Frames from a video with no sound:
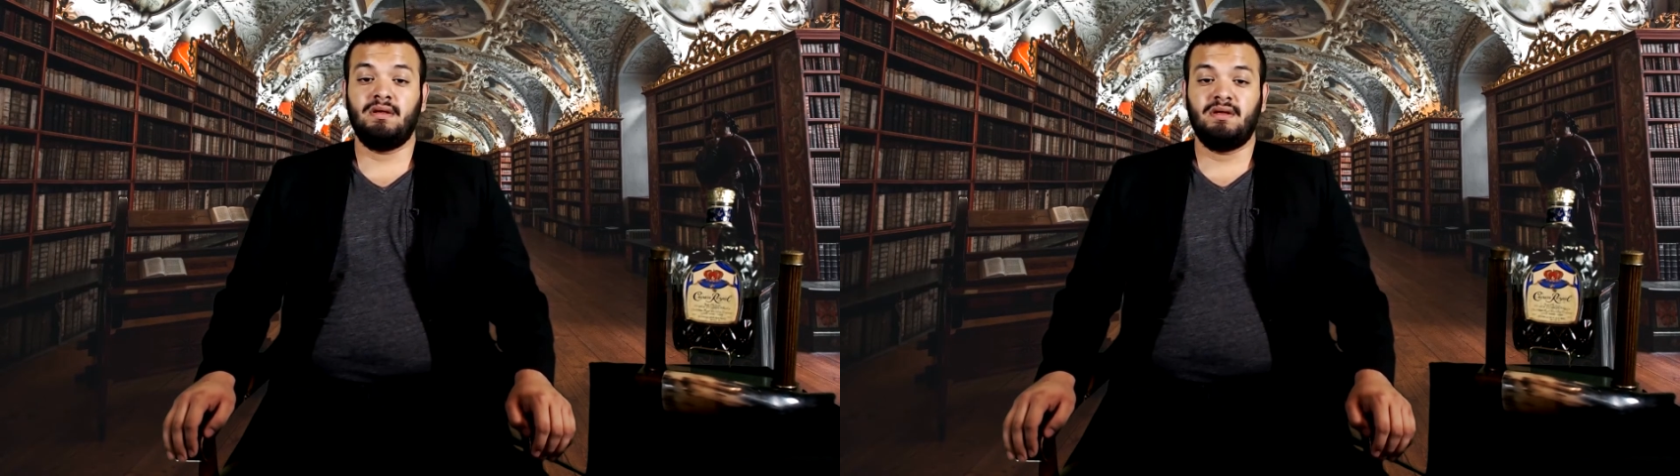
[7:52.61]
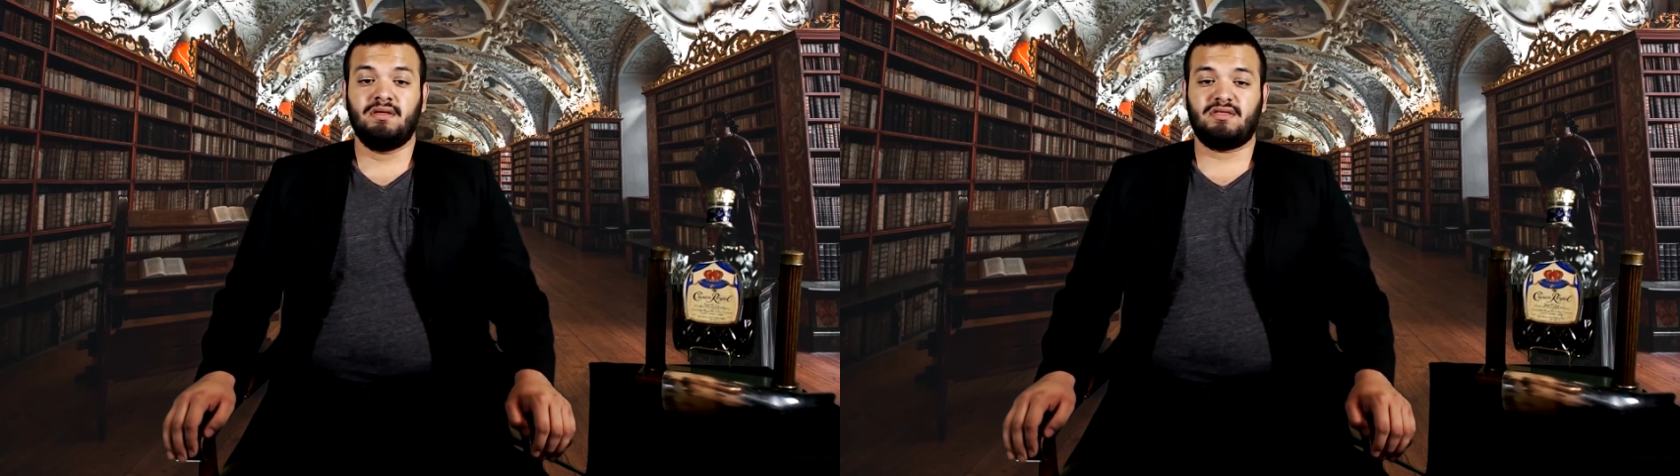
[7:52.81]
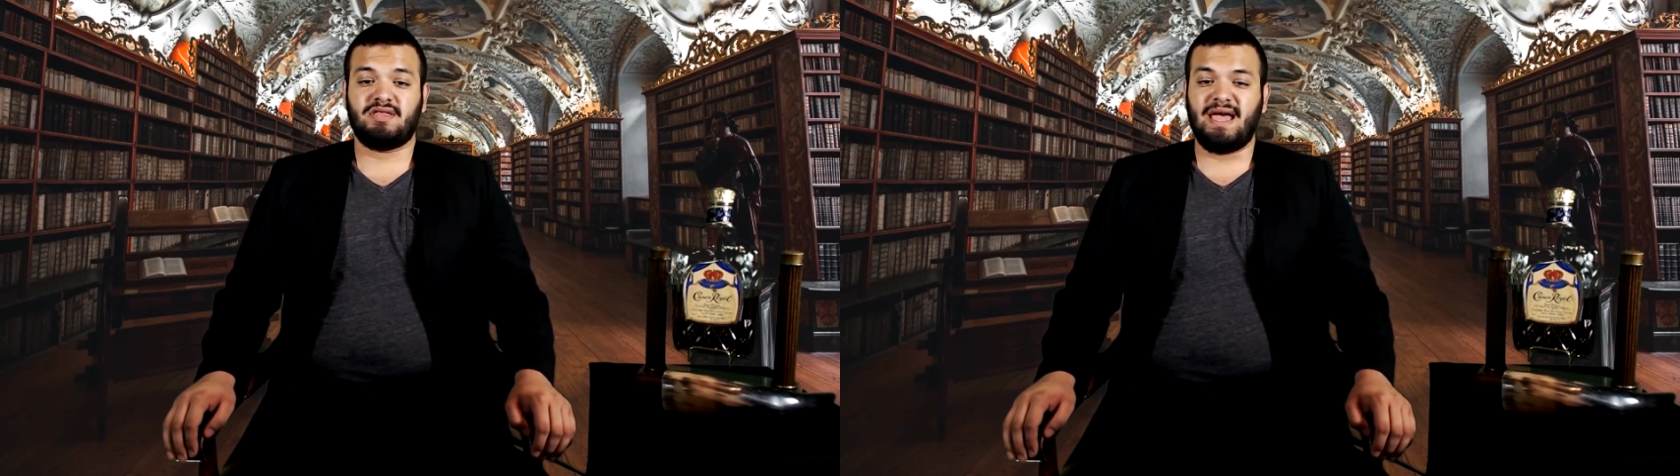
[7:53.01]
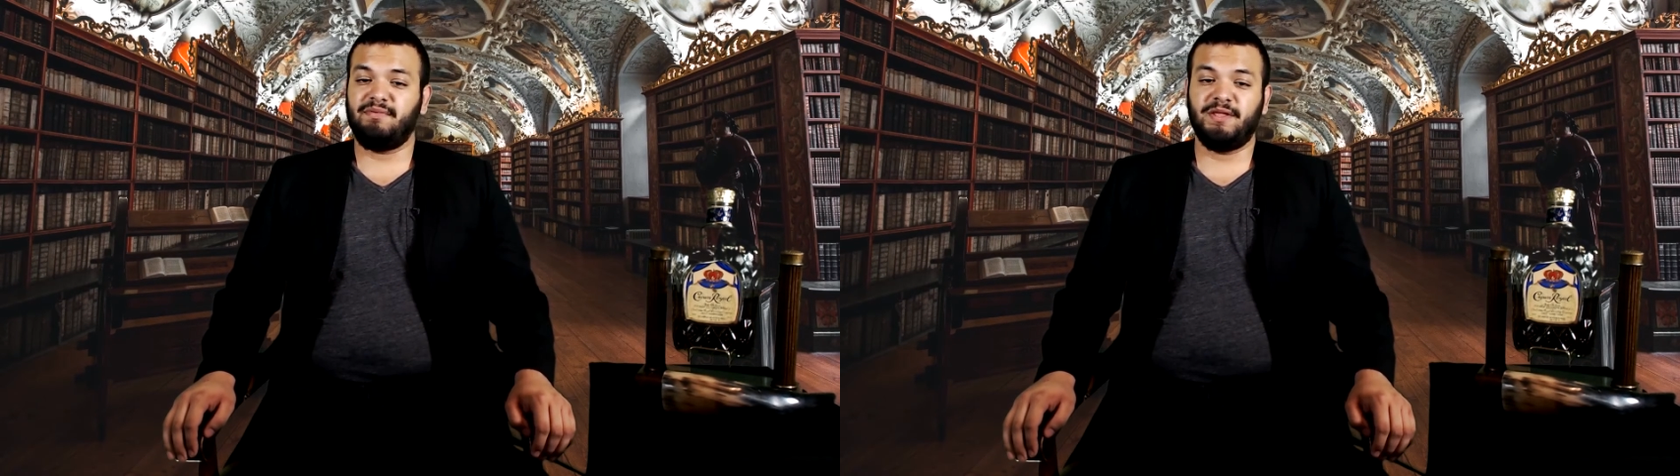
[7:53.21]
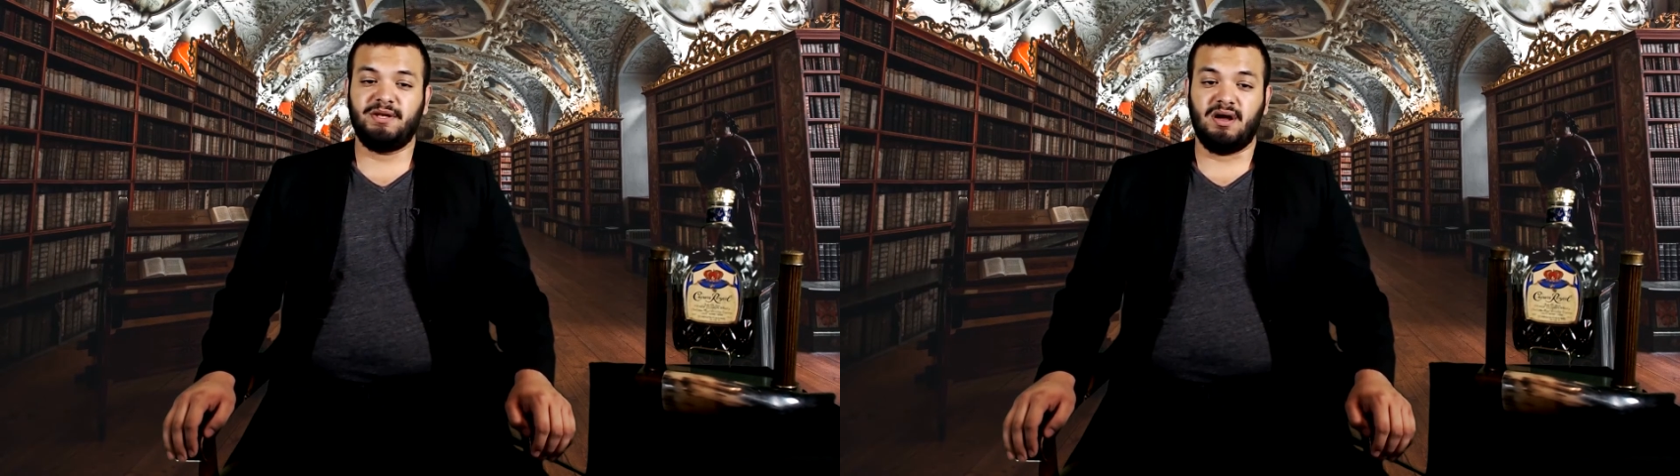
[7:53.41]

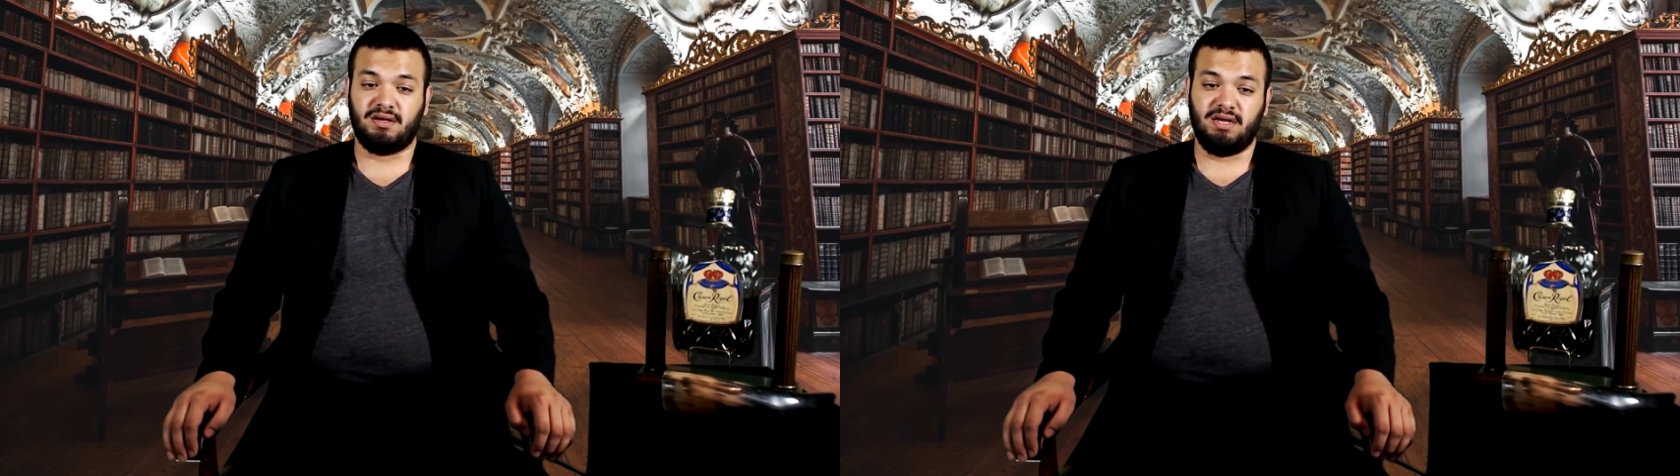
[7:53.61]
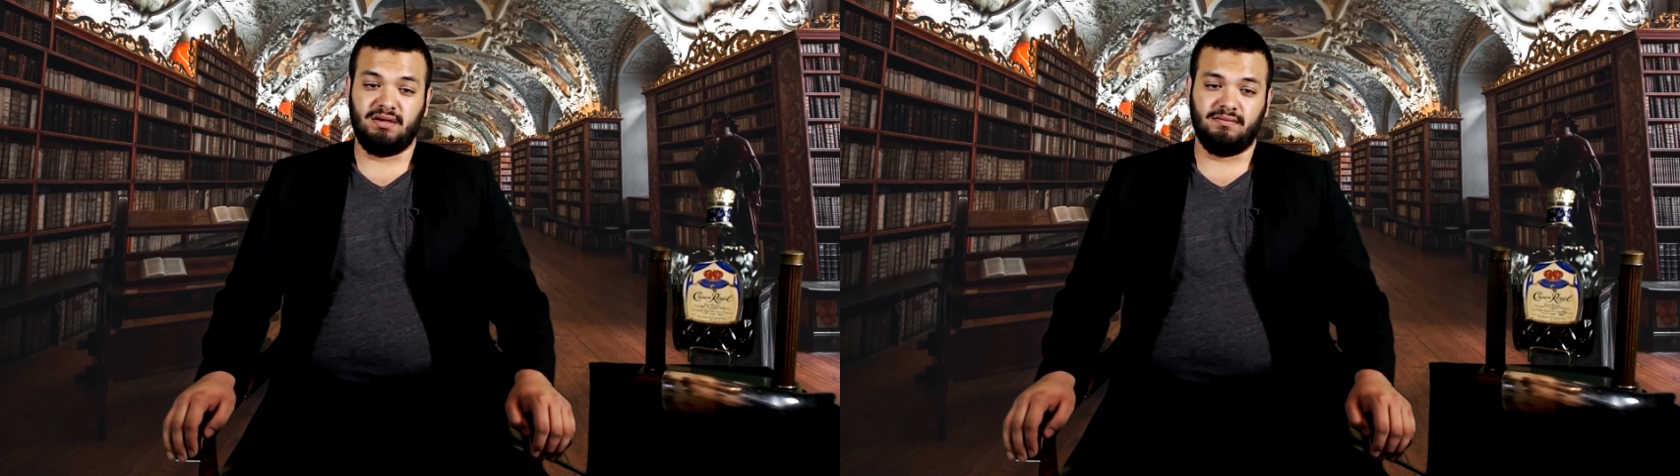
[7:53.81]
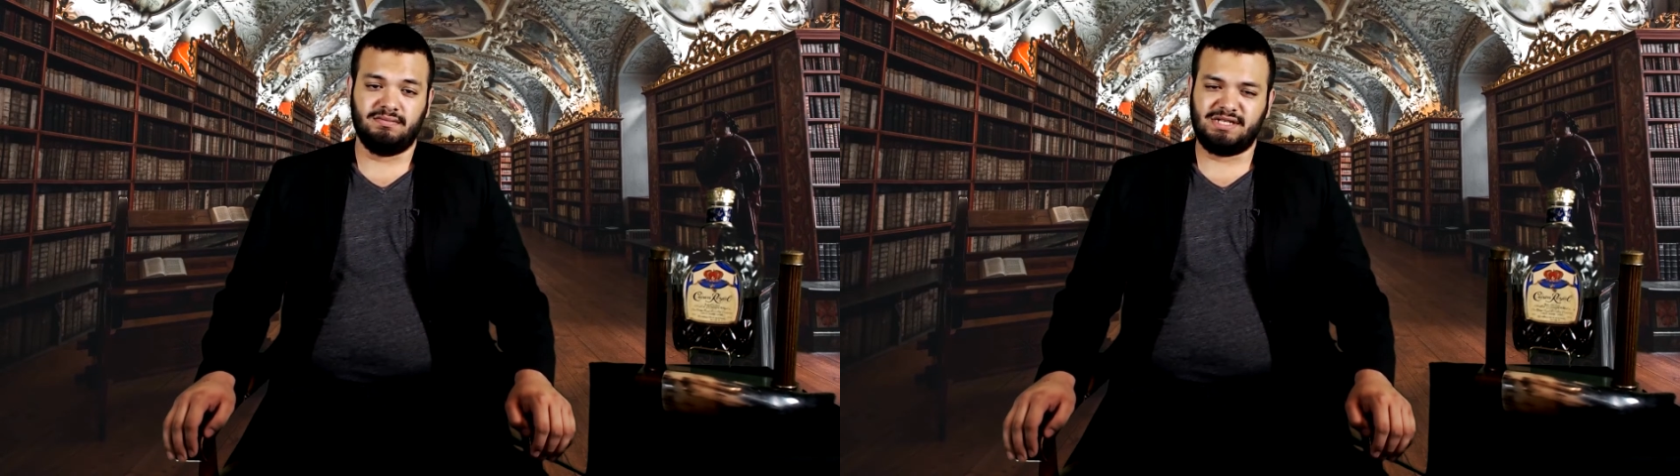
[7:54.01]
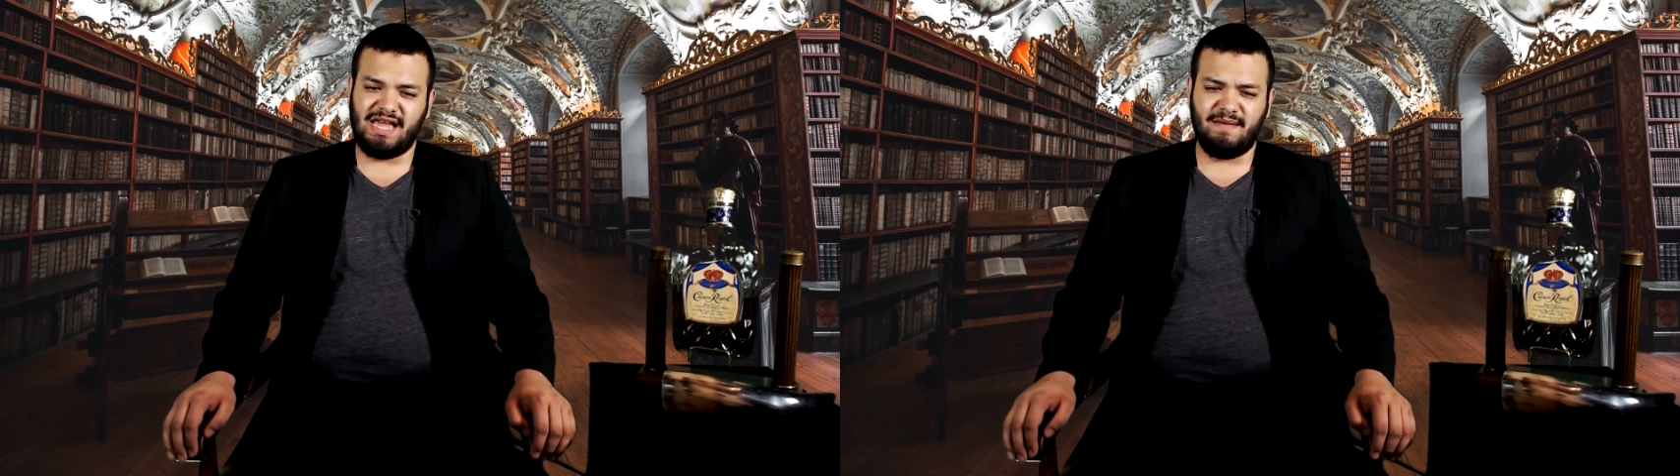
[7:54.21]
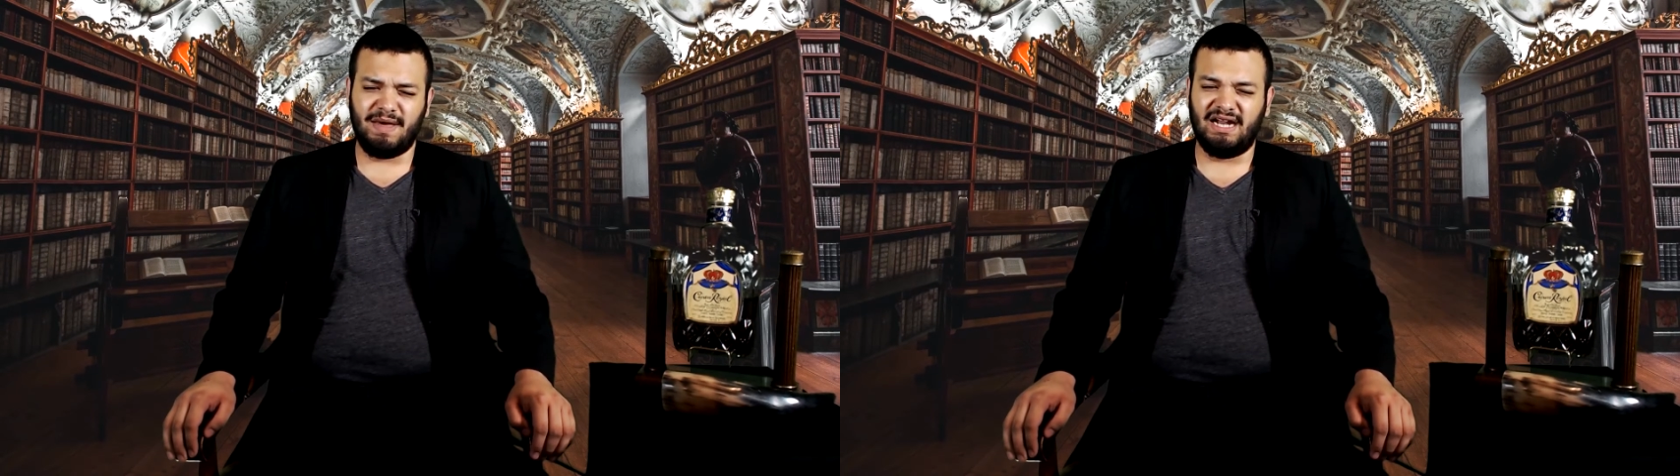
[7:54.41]
Stabbed the donkey.
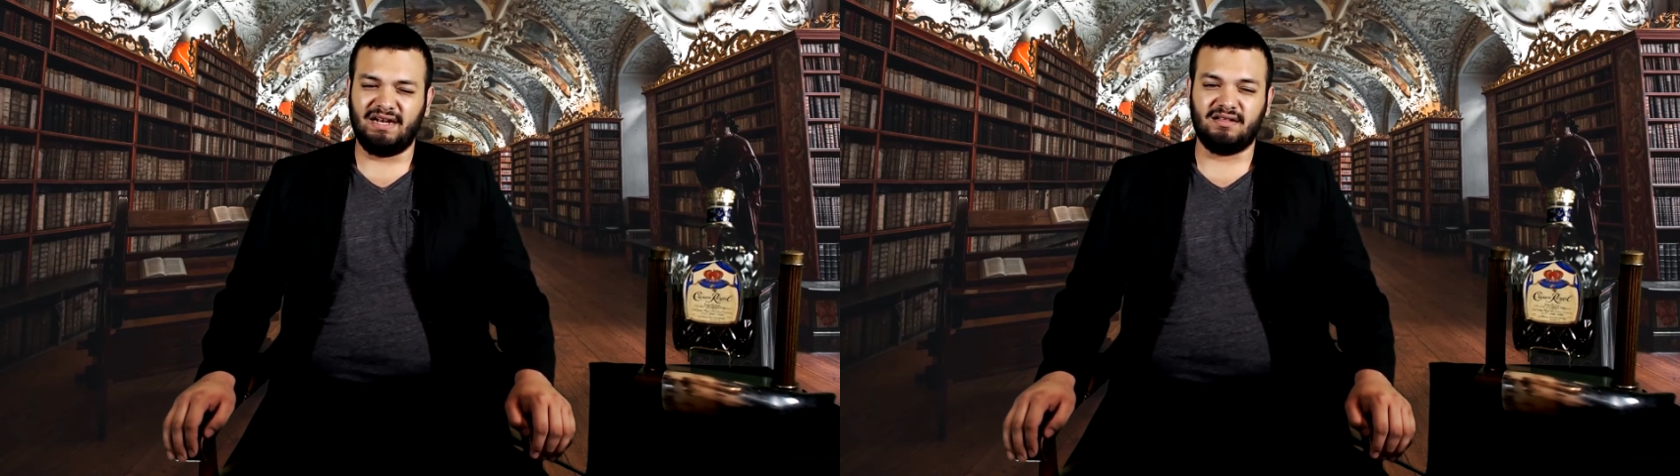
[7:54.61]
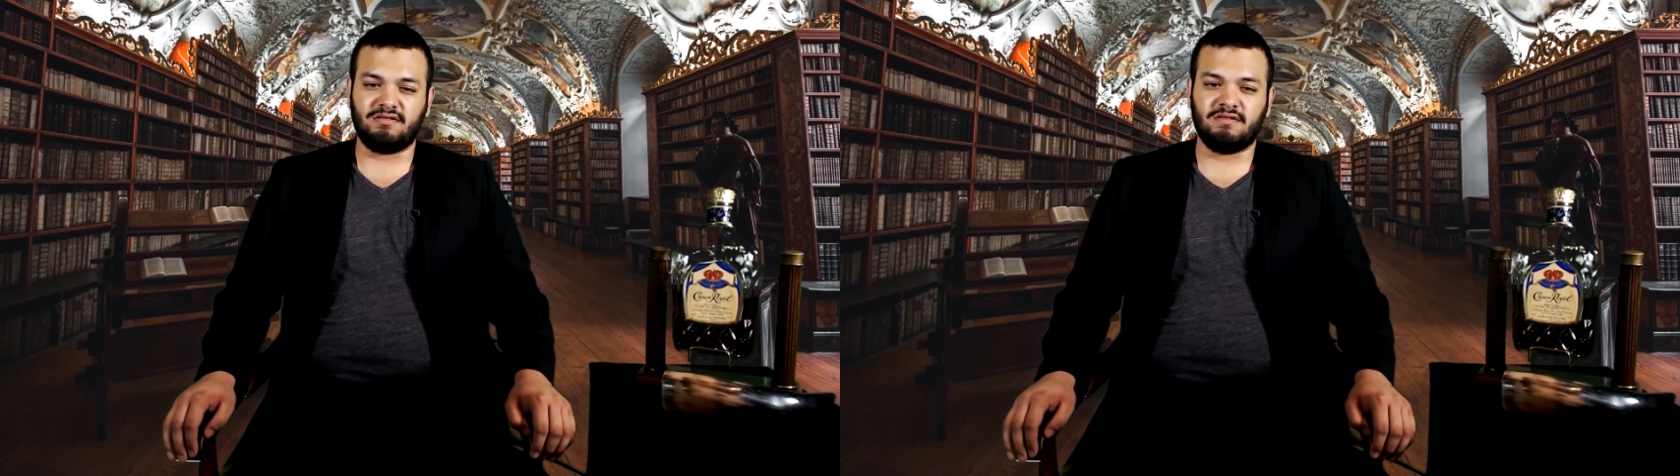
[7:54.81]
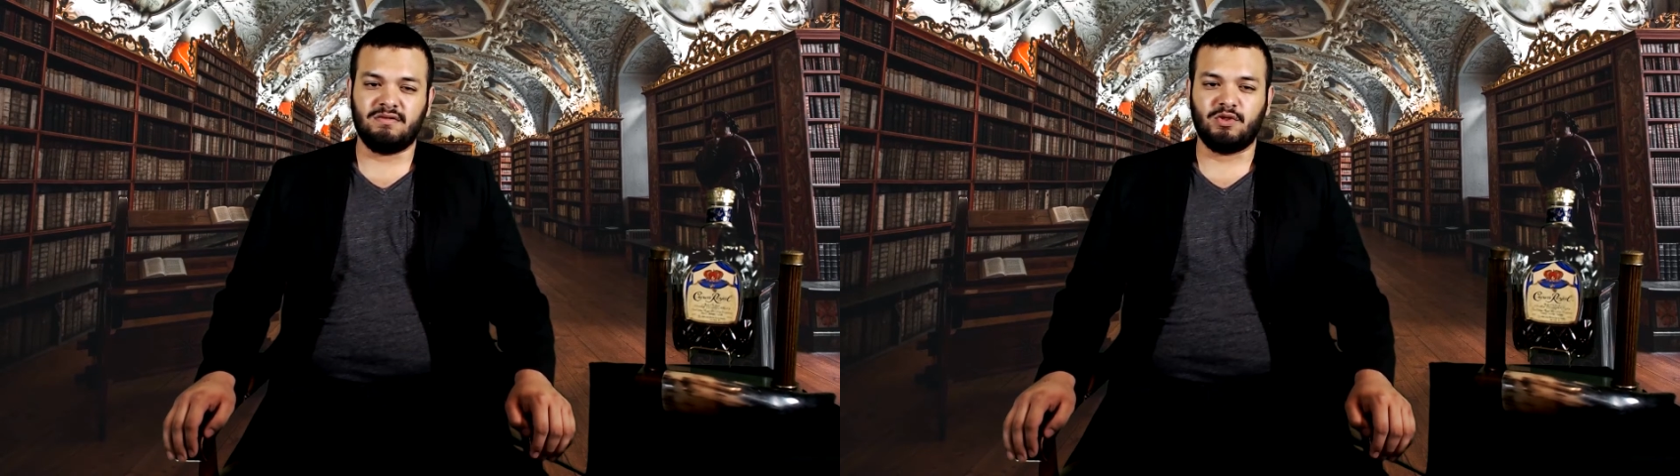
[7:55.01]
Damn bandits.